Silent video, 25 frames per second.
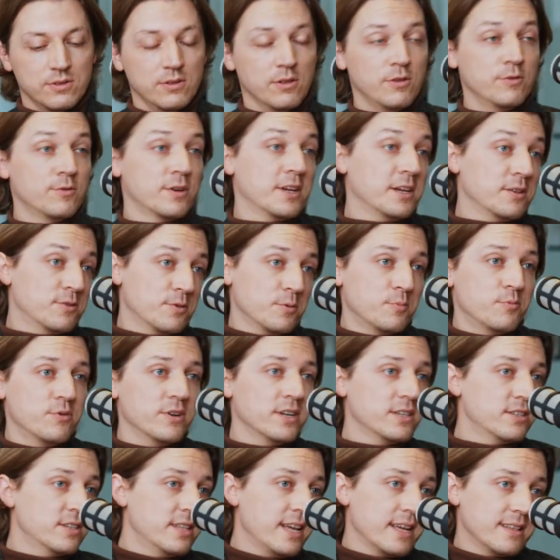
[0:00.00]
looking to
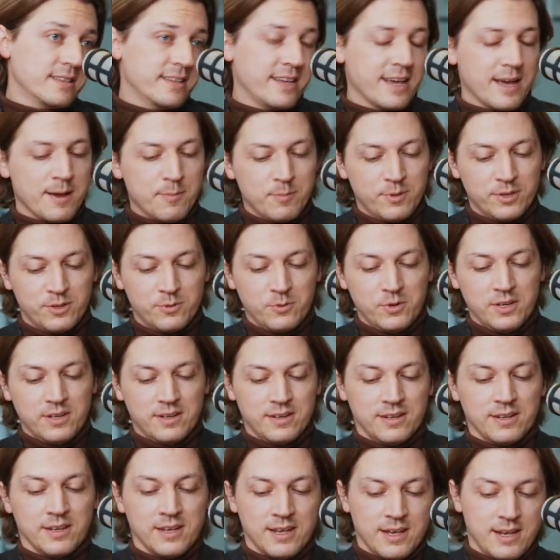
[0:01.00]
bridge that gap between
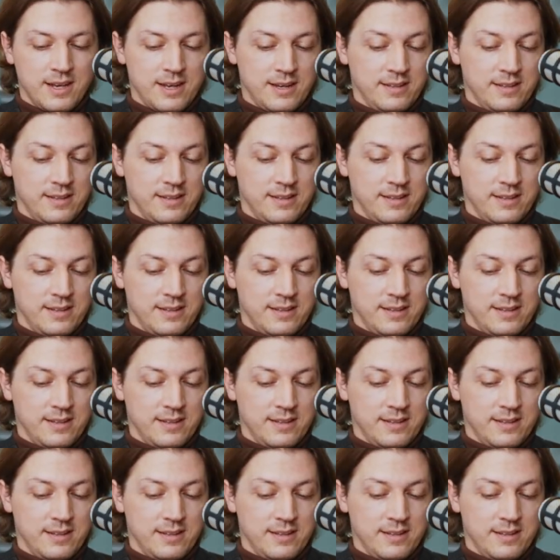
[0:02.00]
the